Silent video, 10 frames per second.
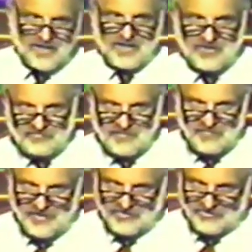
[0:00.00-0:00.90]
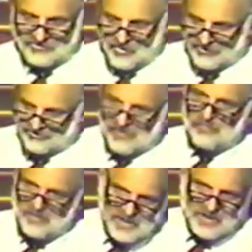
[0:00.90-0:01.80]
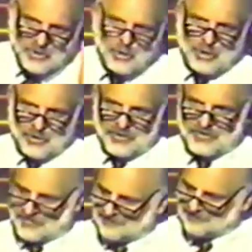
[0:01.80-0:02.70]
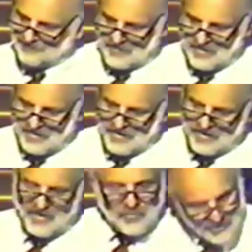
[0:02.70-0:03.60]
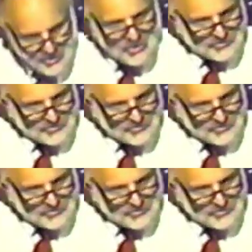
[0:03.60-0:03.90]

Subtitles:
Because my mother just always said, be good. And we all